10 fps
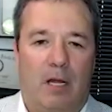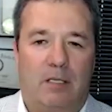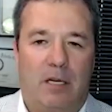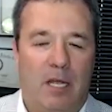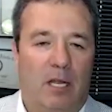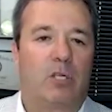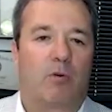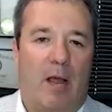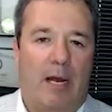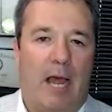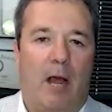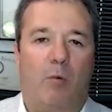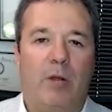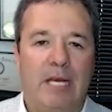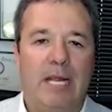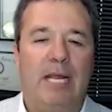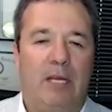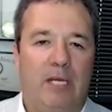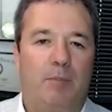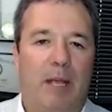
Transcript: kill us right now. We need these